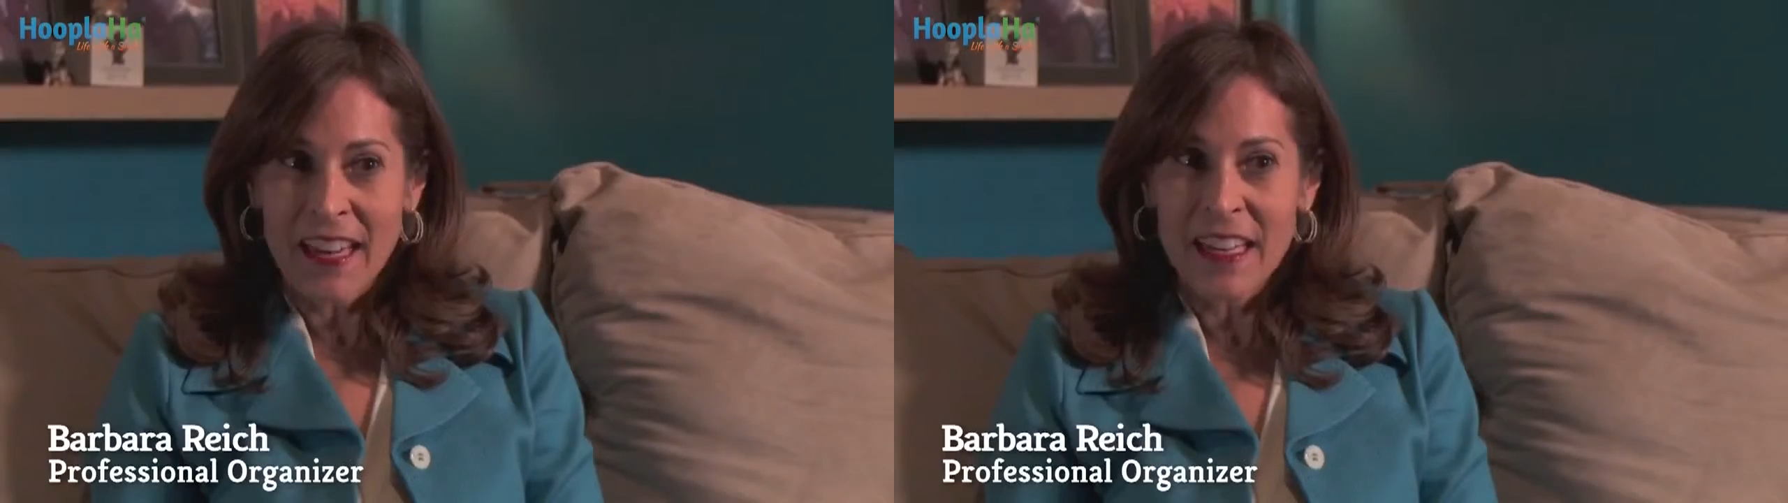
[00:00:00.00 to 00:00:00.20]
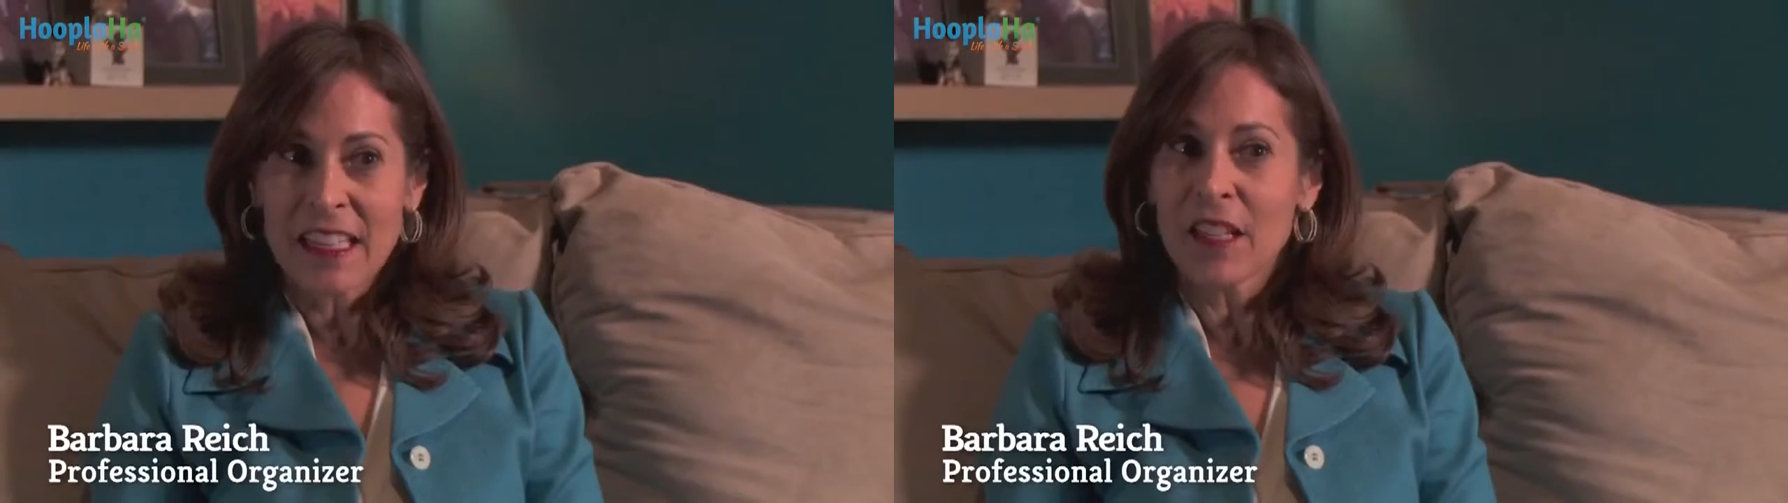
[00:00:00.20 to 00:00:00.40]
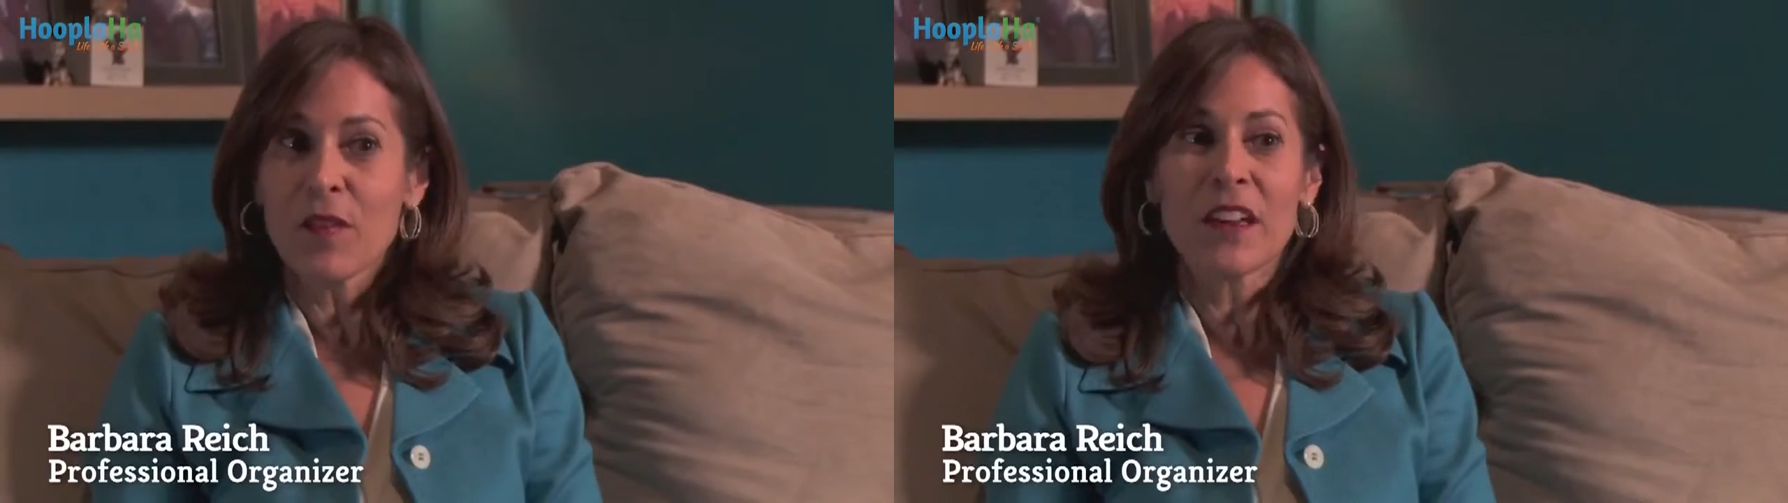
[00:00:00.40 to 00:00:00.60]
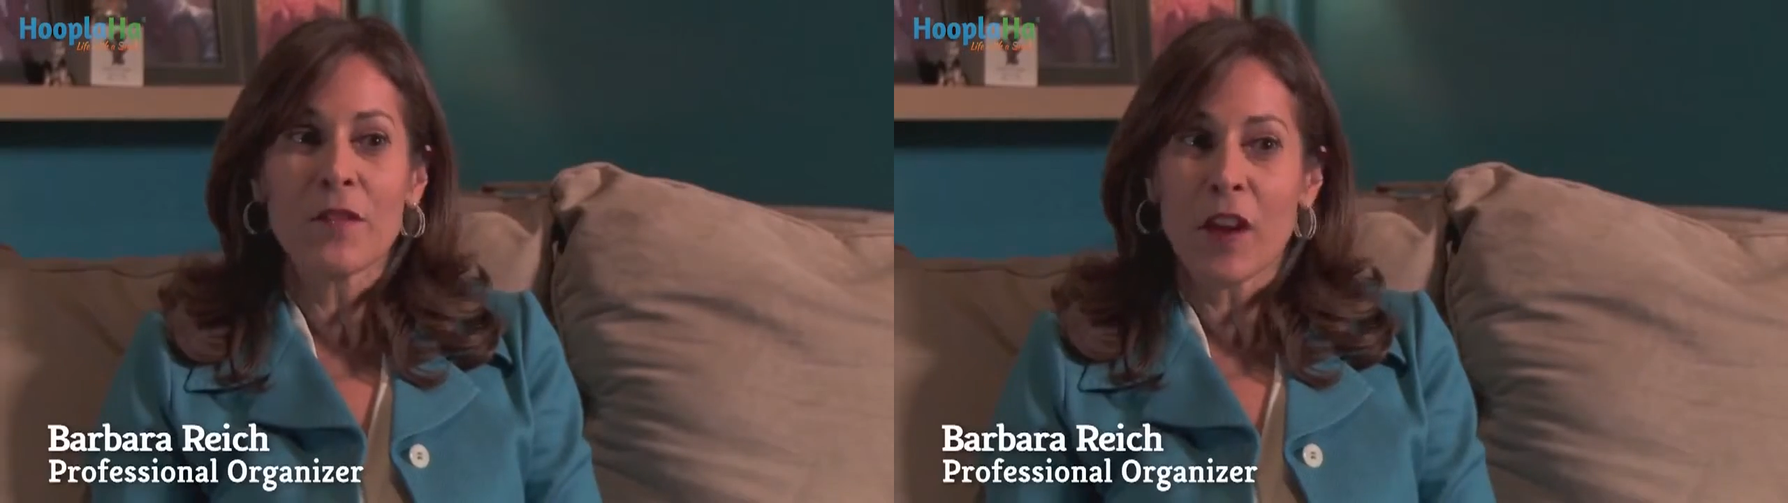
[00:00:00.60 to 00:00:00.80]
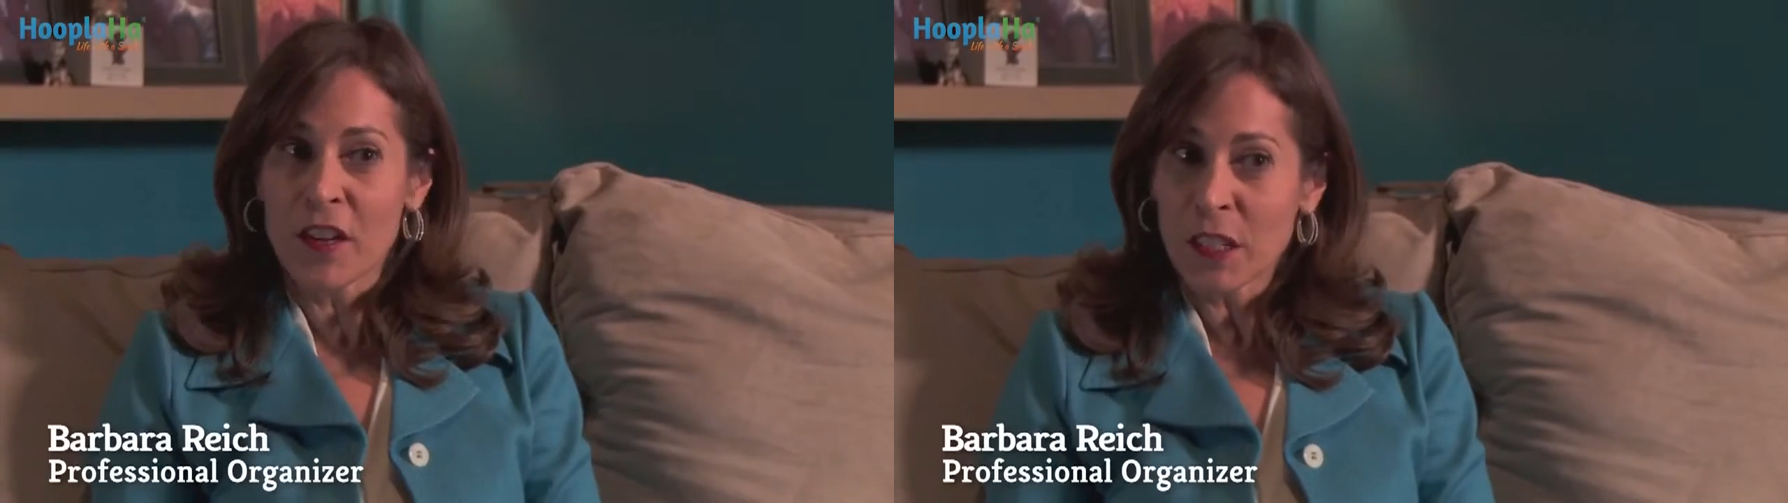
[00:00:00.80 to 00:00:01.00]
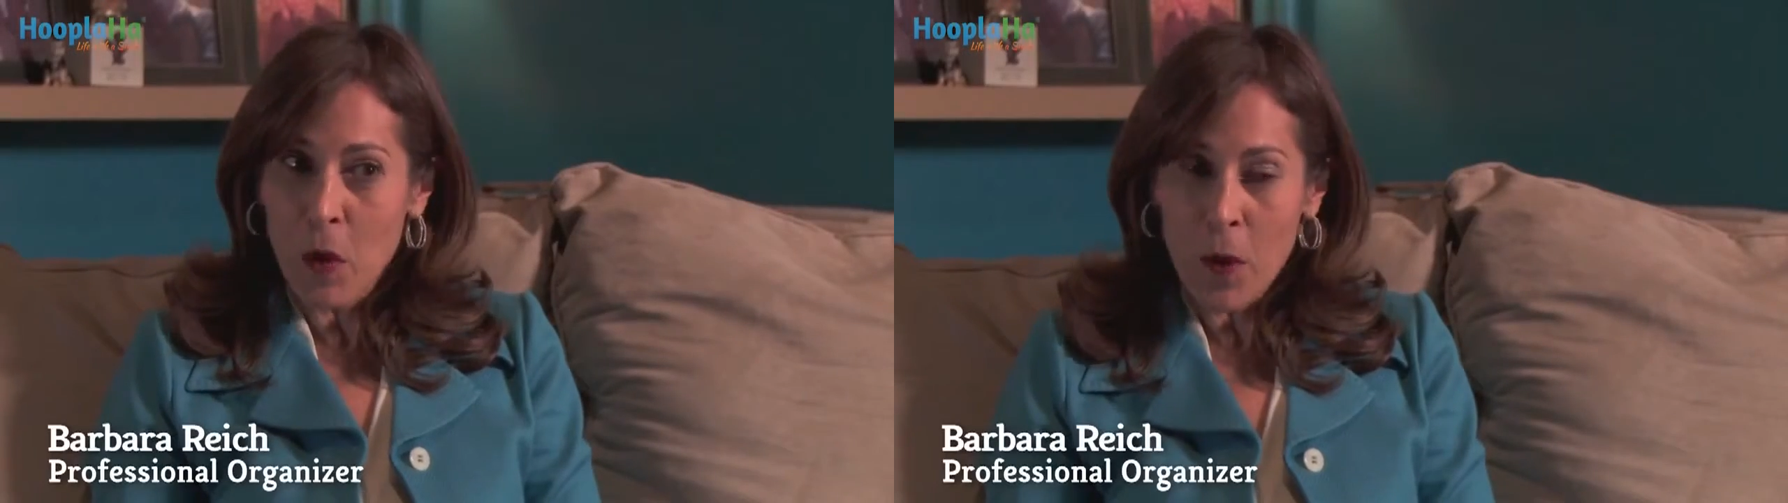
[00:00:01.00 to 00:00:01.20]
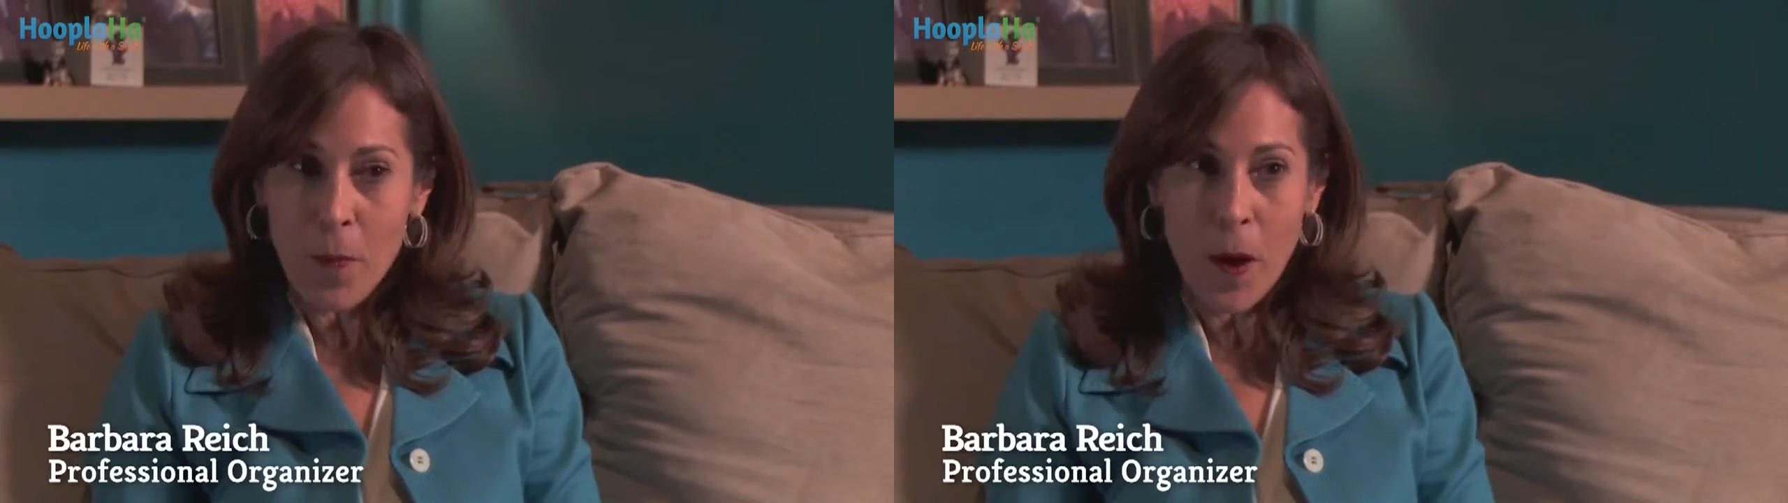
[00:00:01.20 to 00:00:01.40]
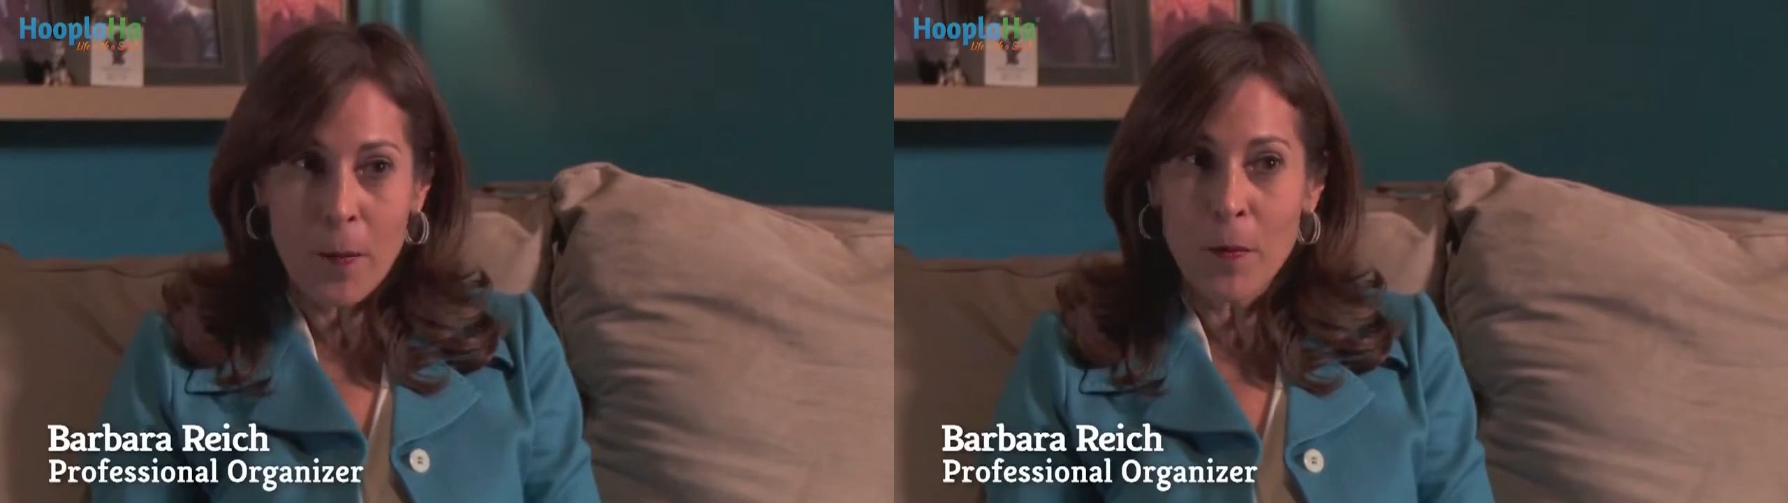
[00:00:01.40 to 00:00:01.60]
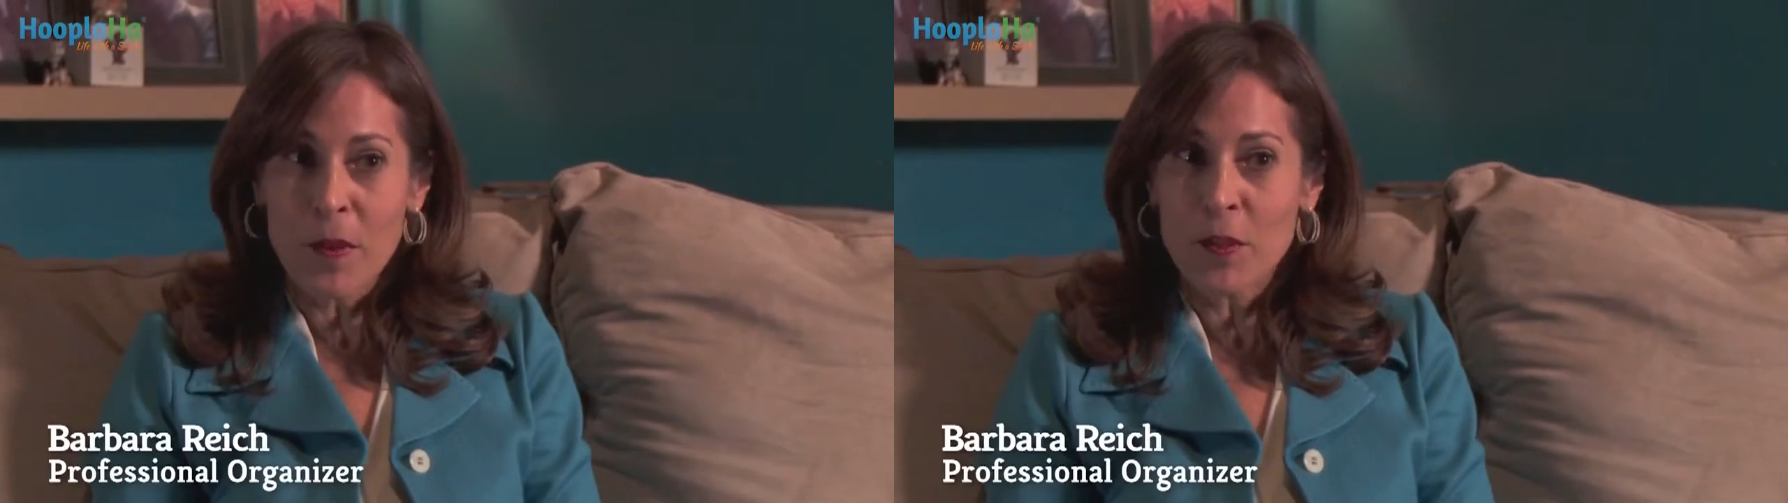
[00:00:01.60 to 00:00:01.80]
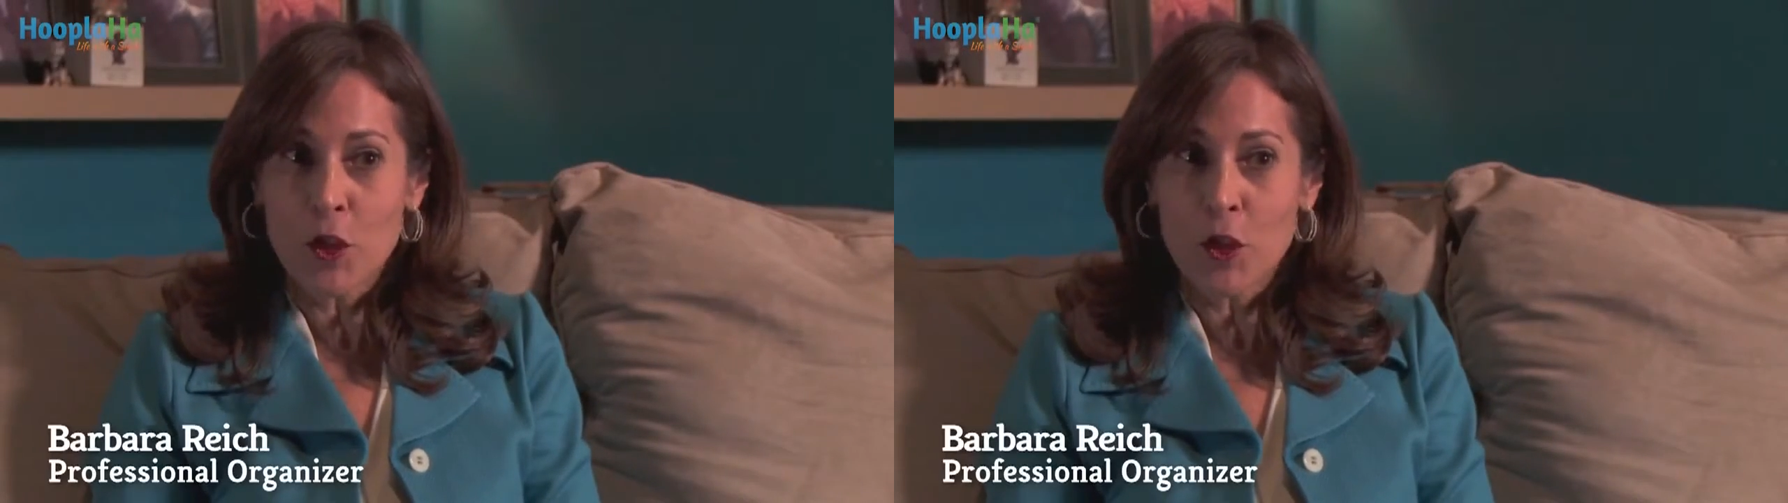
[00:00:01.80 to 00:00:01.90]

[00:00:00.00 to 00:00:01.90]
He's living in a very small apartment with